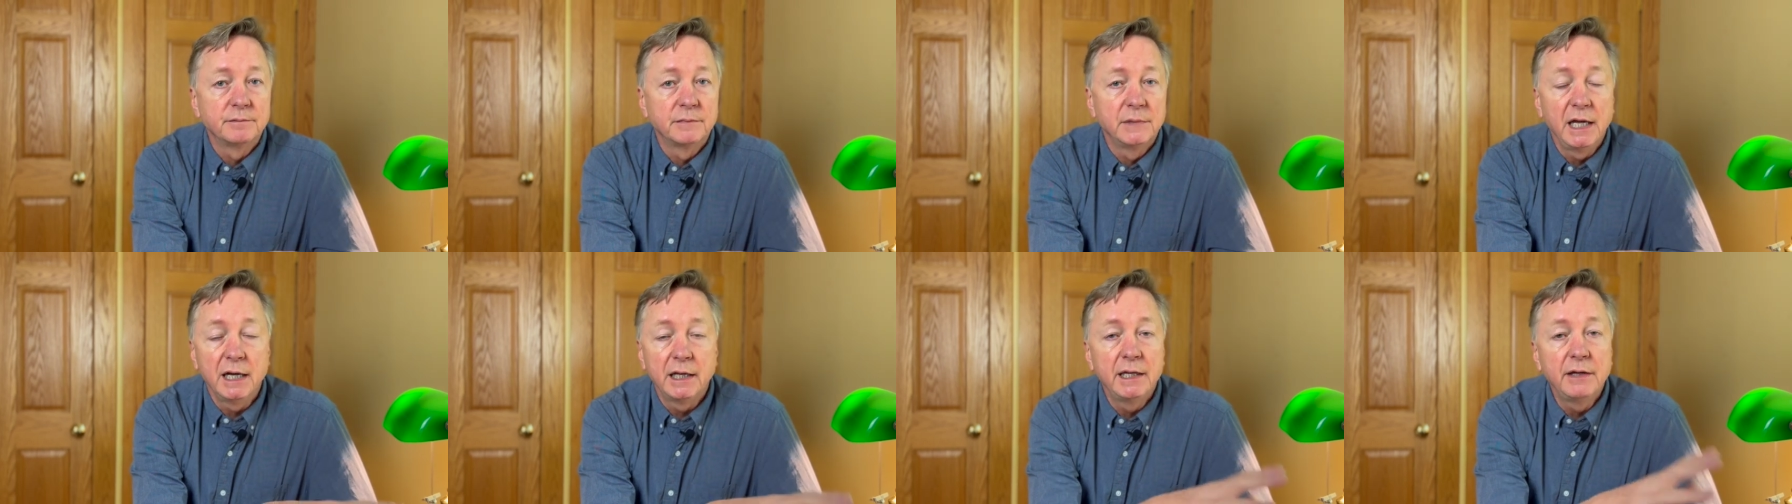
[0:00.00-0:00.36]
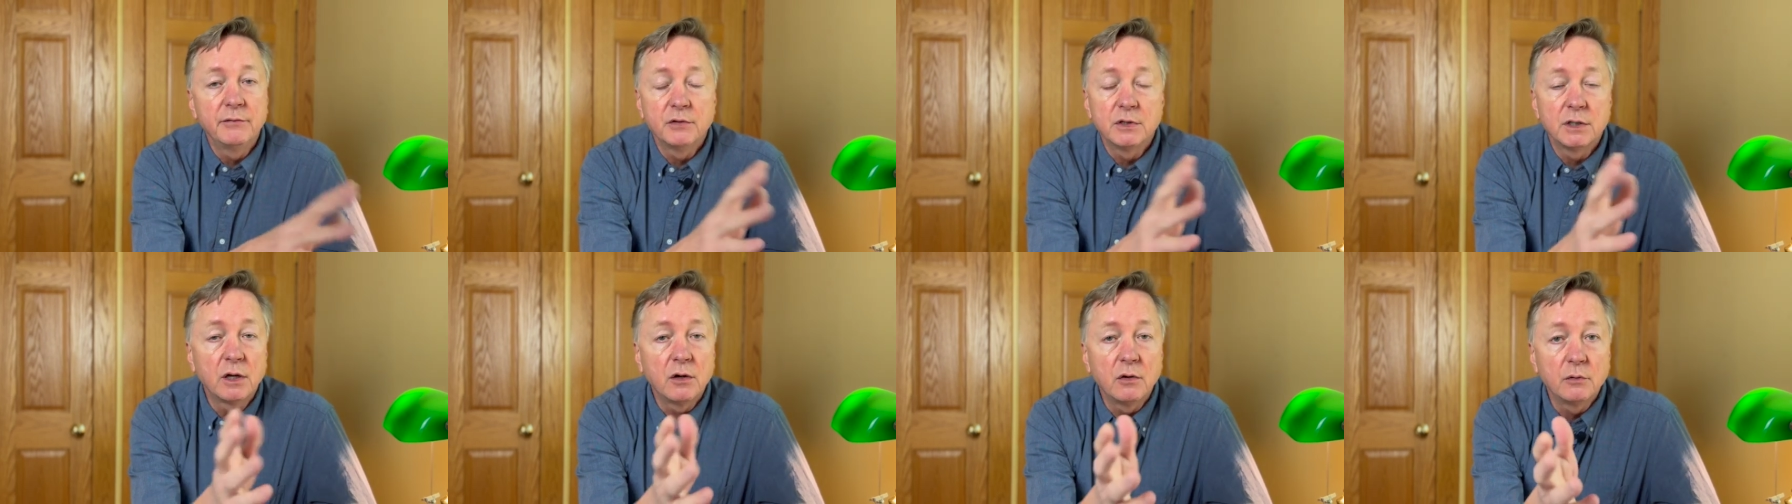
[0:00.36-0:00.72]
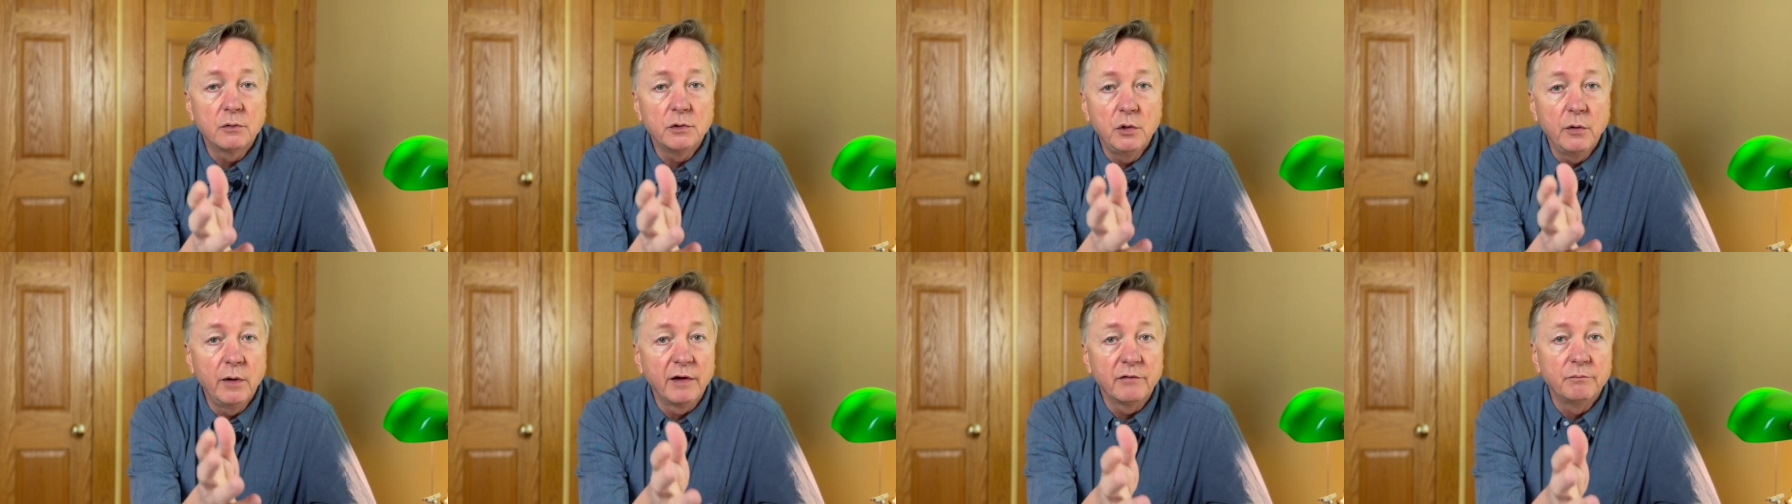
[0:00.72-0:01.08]
Yeah, even though
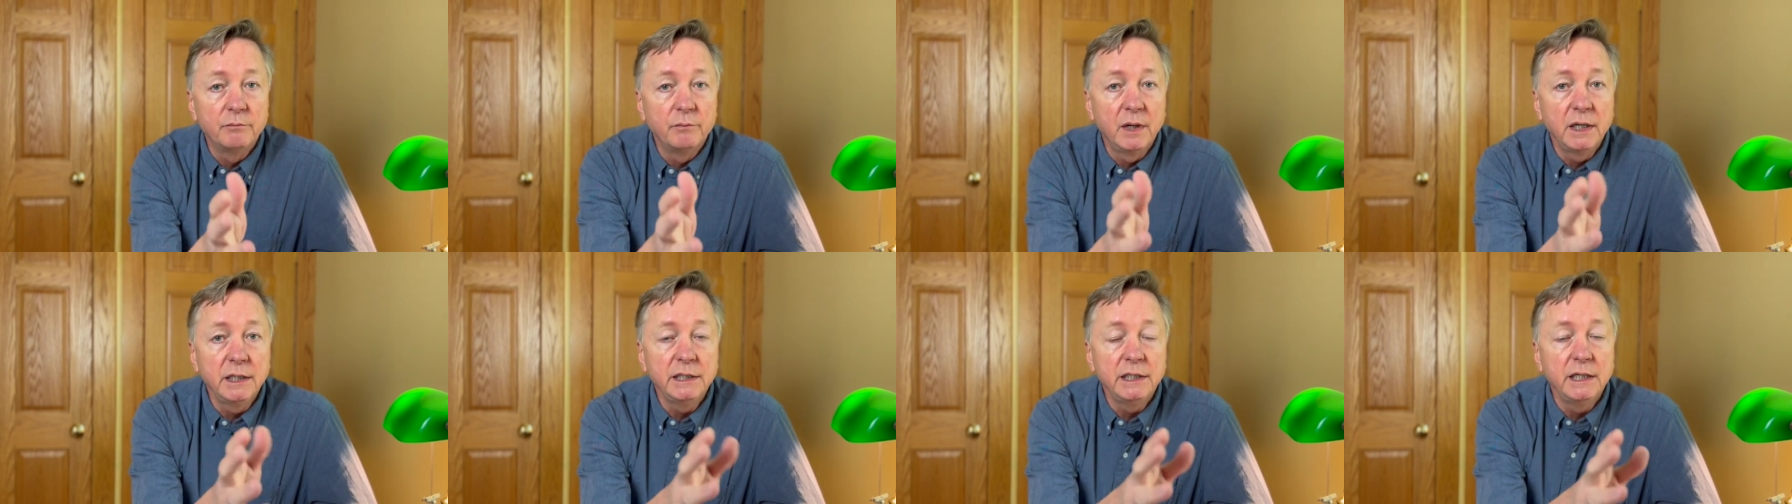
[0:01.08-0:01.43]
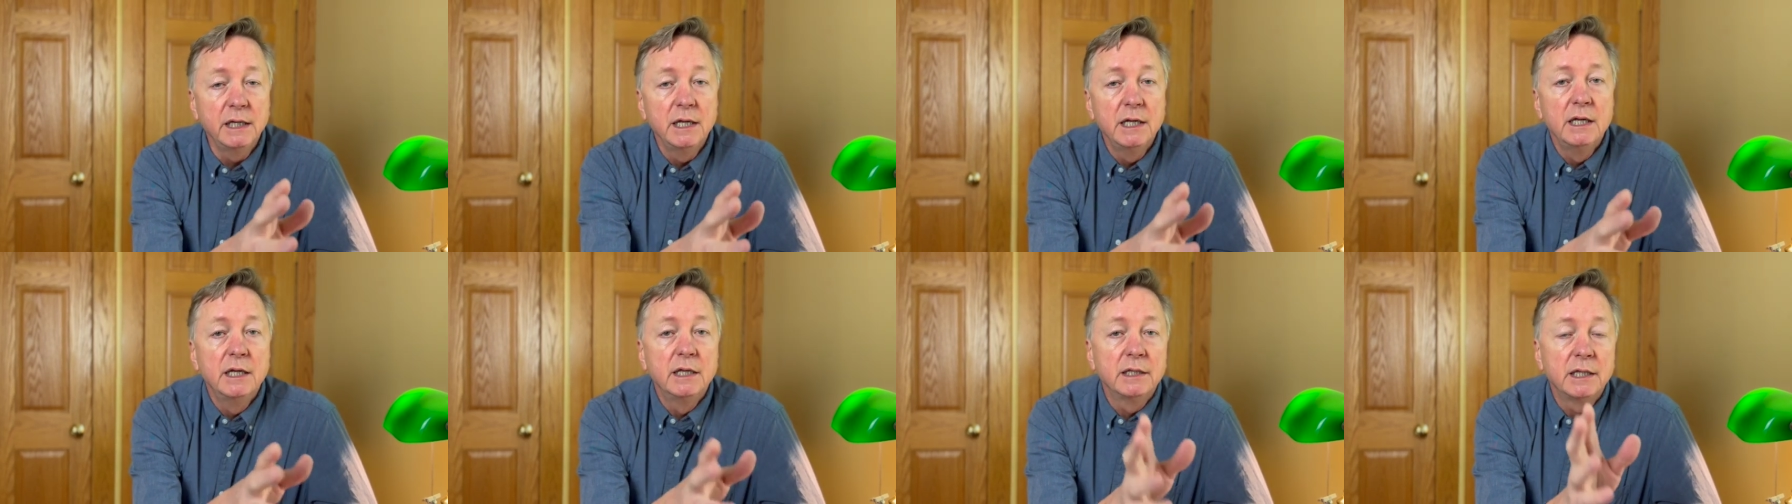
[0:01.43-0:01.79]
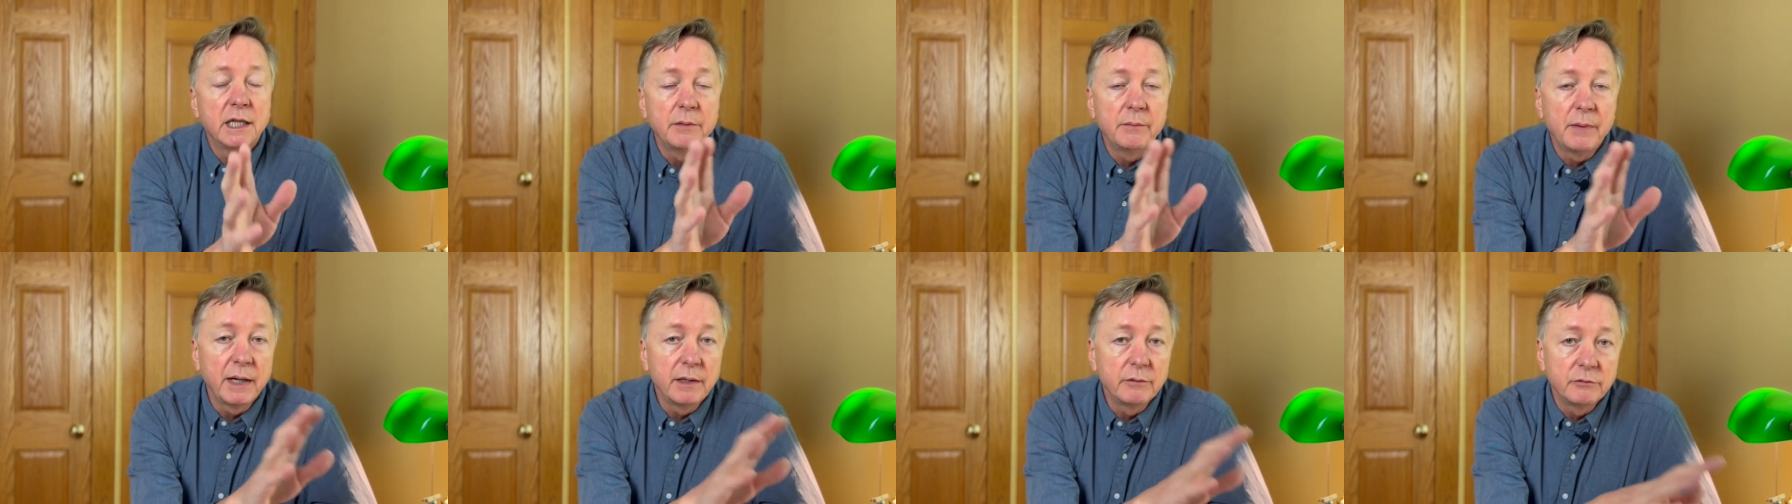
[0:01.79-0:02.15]
you have money,
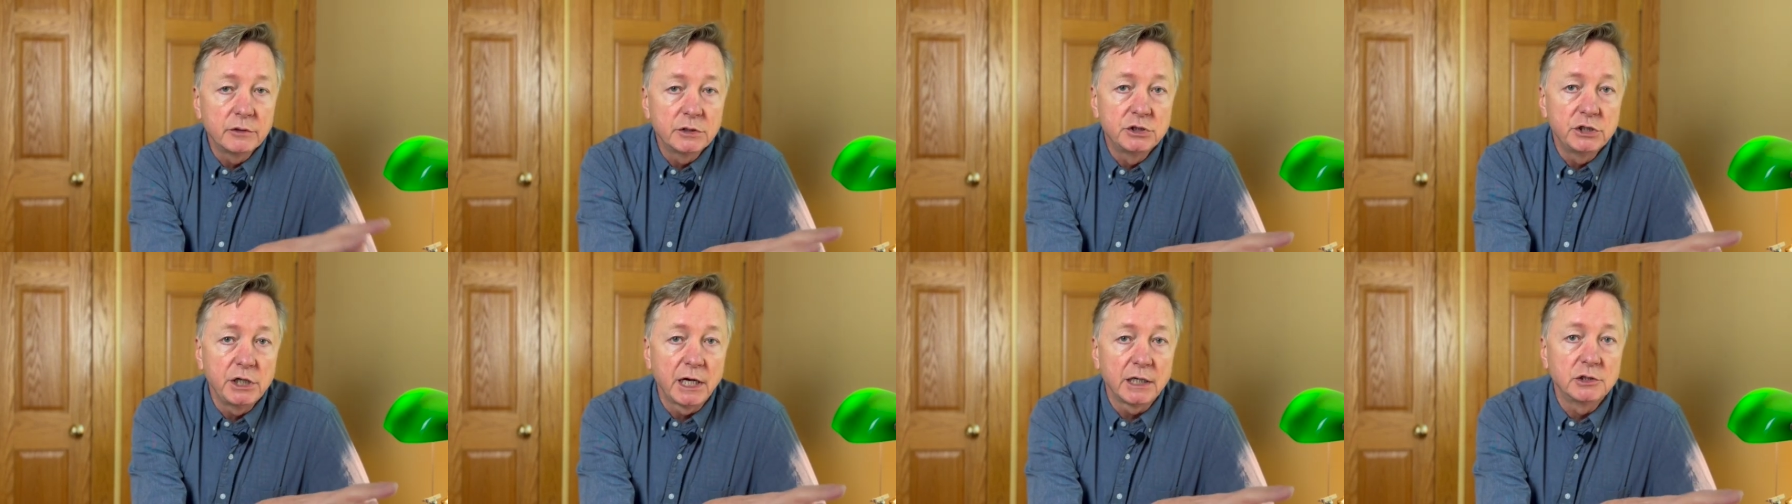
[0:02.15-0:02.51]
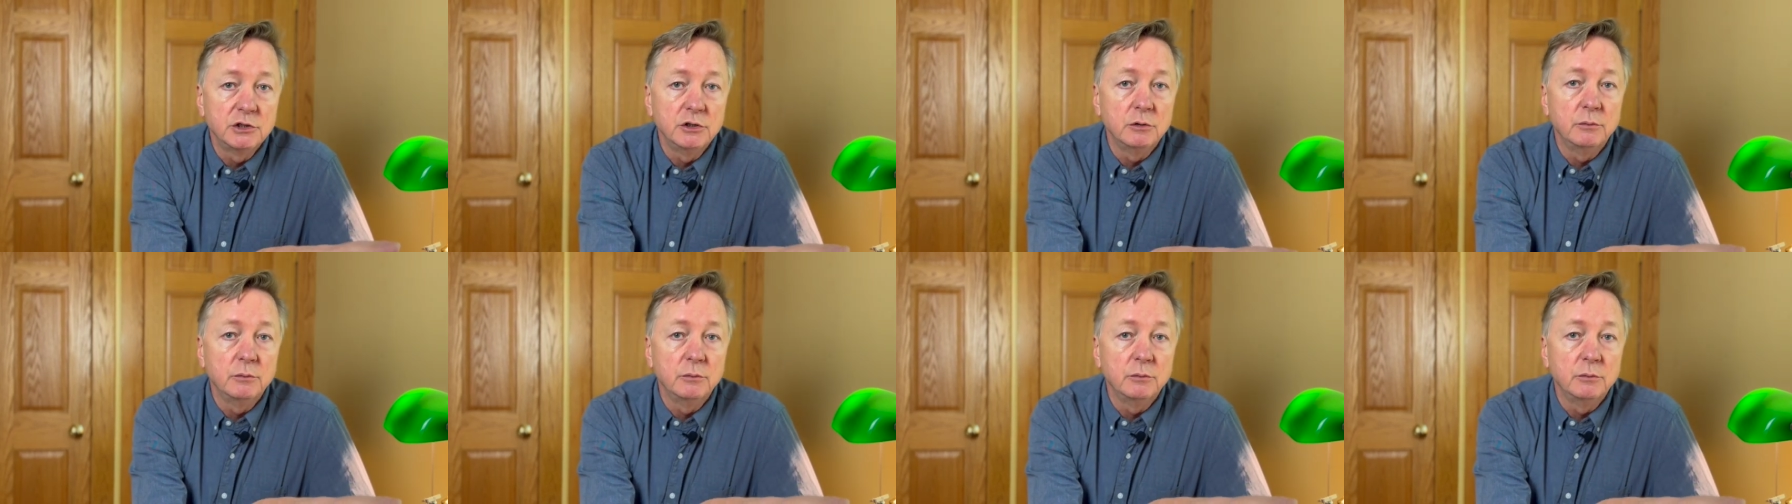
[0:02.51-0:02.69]
they might reject